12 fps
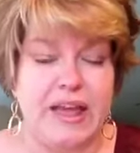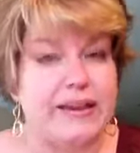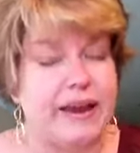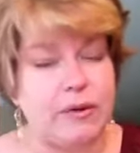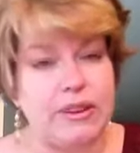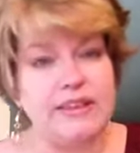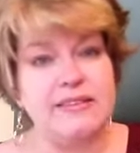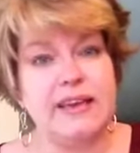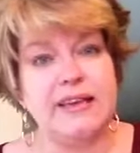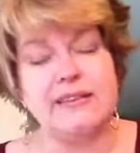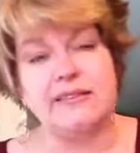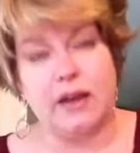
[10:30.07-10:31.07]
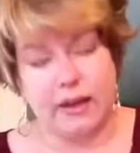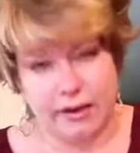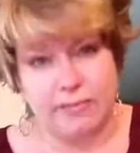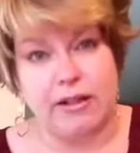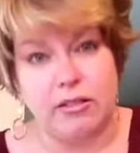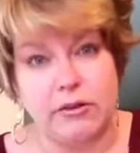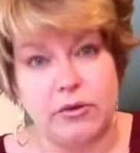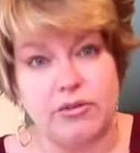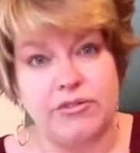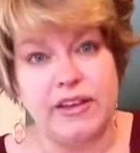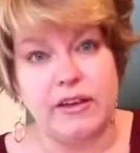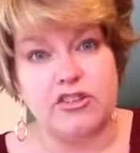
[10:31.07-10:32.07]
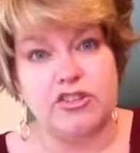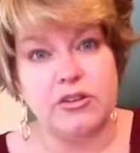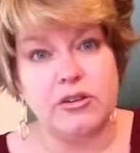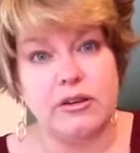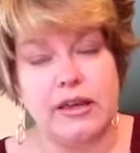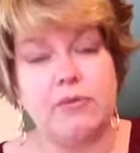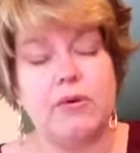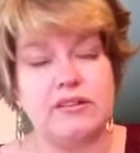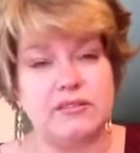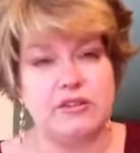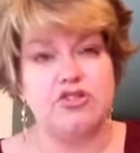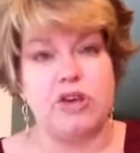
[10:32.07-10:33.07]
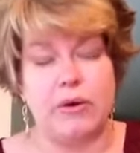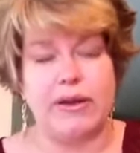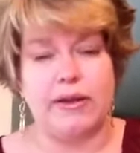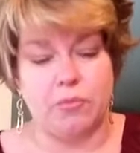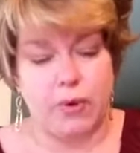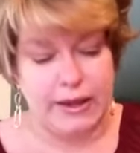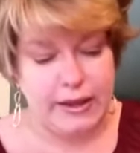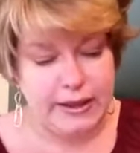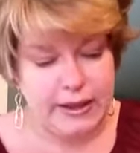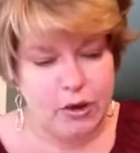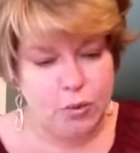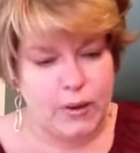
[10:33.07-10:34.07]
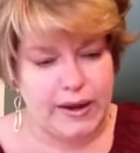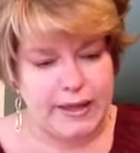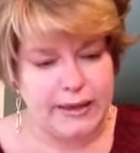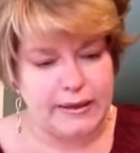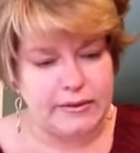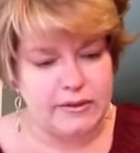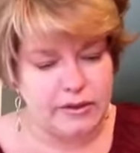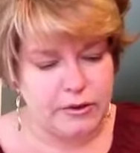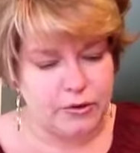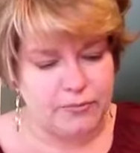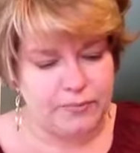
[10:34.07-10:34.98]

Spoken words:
Now, in this case, he's talking about literal fish. He wants to show him what he can do.